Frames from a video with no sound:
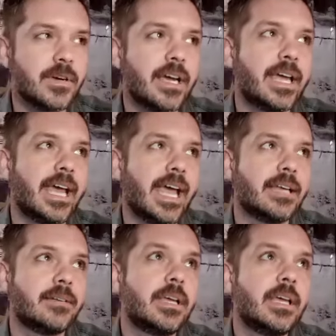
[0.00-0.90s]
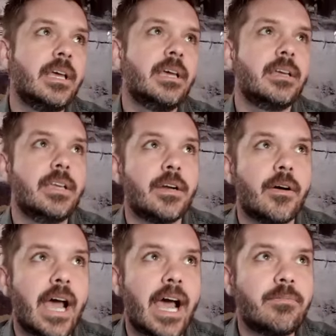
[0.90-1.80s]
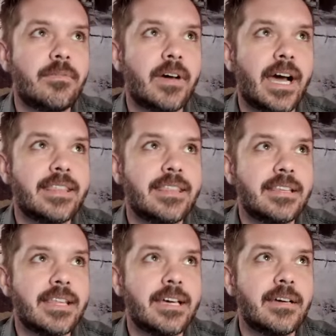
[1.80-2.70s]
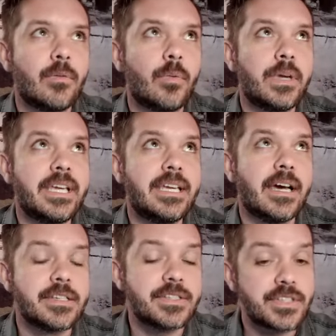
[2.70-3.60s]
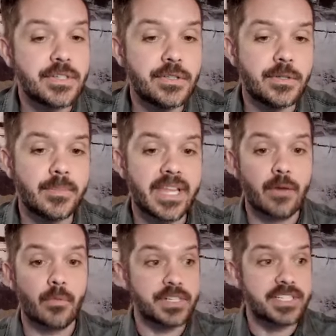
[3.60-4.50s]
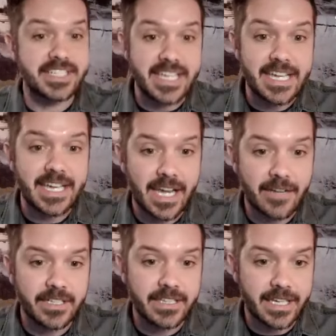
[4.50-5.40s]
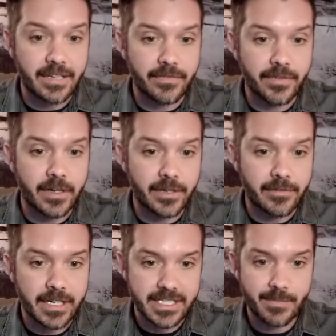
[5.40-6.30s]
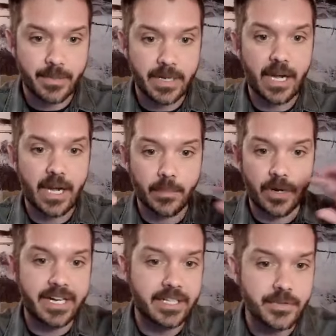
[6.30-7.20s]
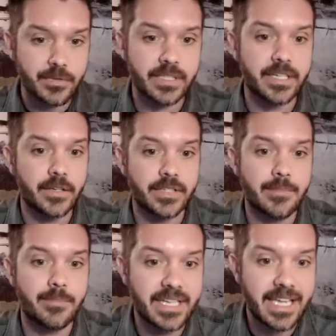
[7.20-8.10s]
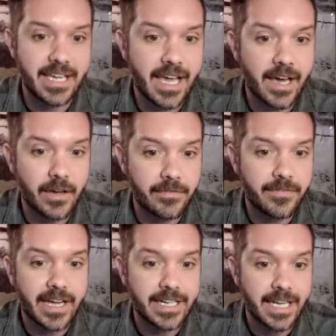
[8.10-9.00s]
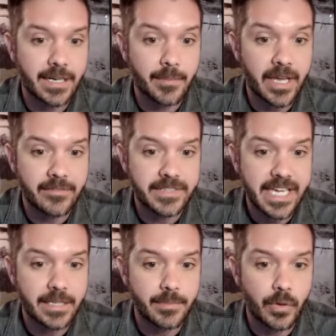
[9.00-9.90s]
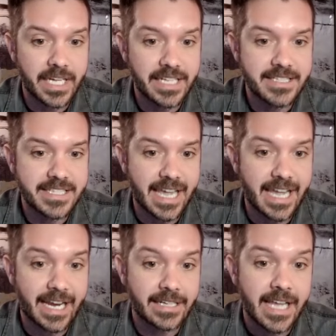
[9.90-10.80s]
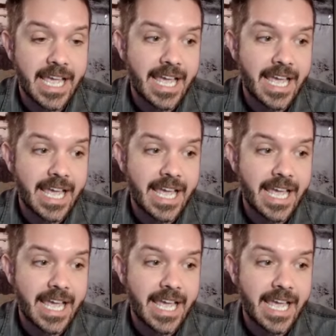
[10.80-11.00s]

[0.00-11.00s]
right. And you know i i think that we assume that we're seeing everything in front of us but our brain is really only picking out a finite amount of data points and